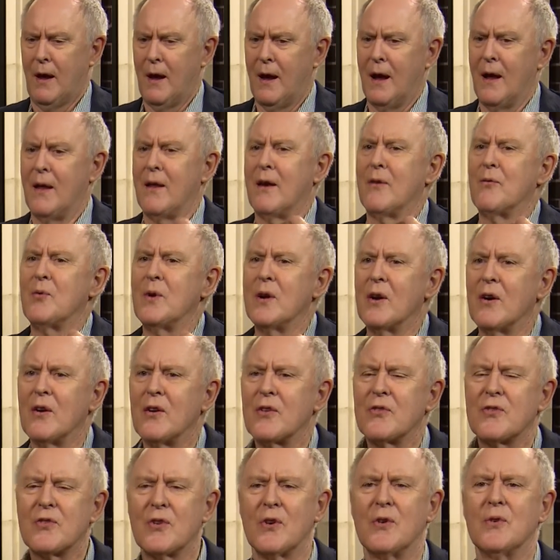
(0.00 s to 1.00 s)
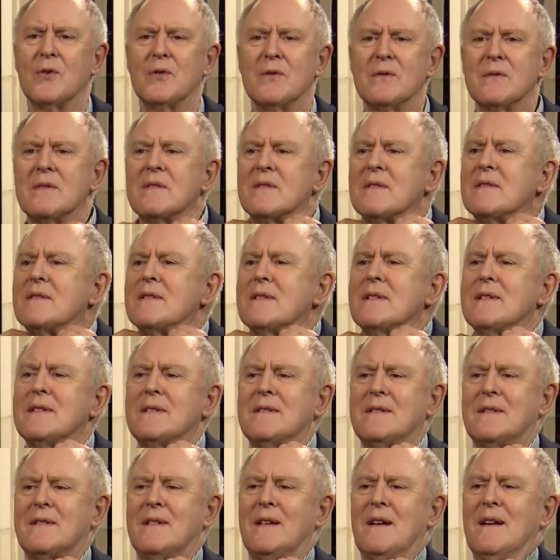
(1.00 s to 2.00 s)
And we also,
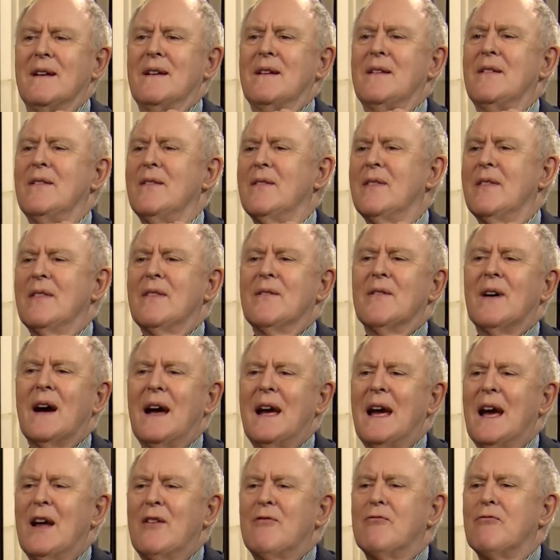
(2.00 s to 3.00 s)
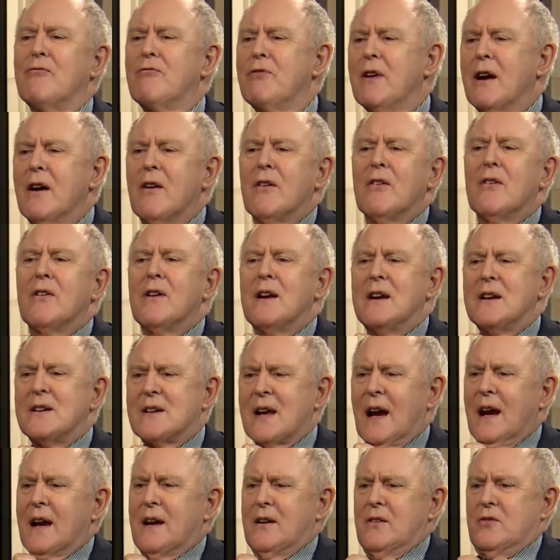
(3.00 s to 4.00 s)
I had very
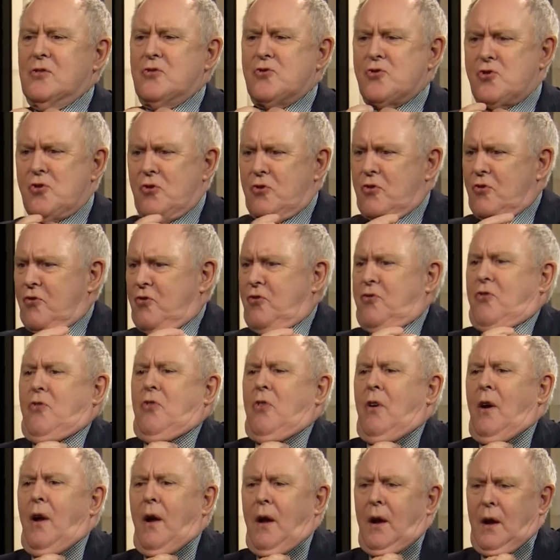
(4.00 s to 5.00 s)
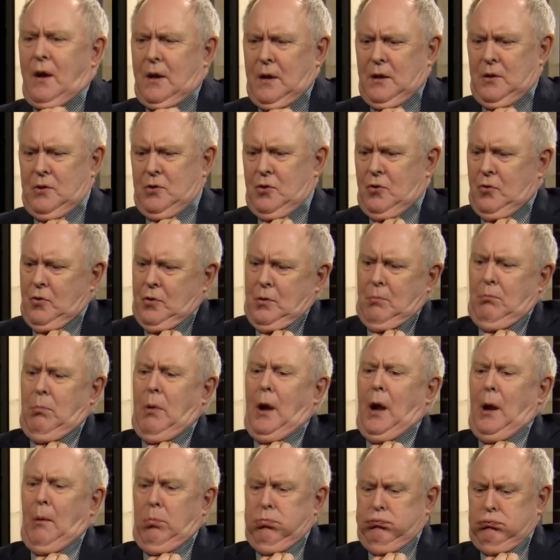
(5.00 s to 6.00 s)
tight shirts so that
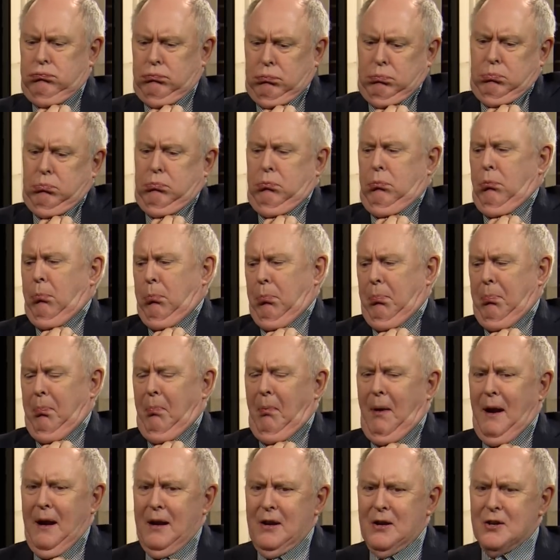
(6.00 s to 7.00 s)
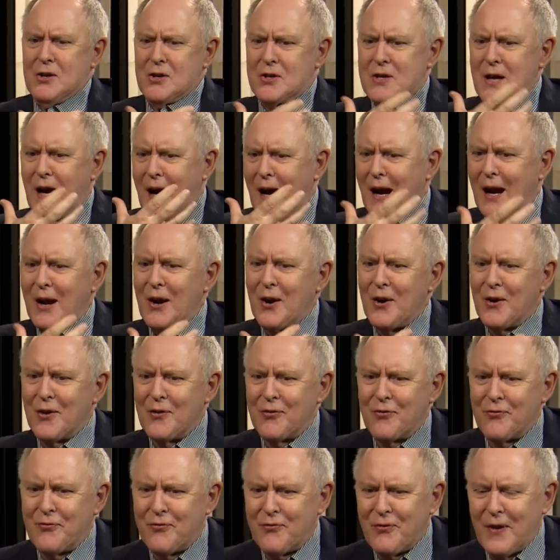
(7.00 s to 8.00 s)
my entire
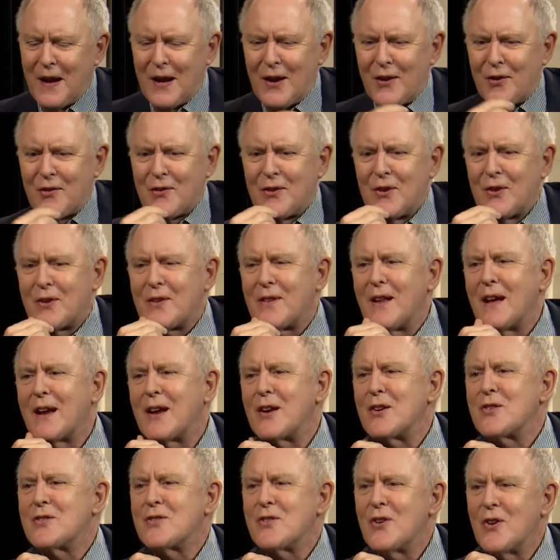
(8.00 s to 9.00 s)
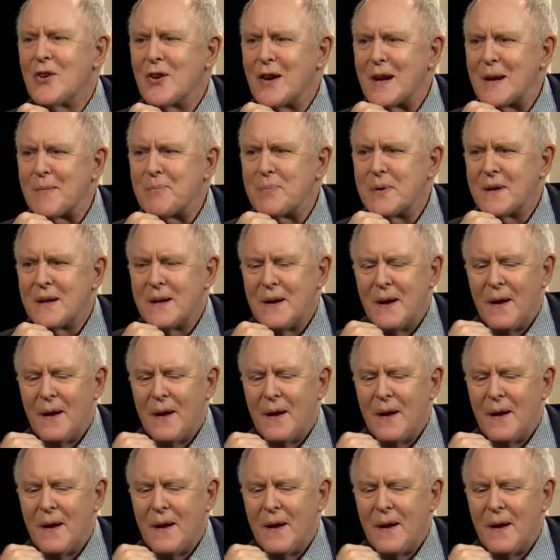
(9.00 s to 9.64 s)
face looked like a turnip.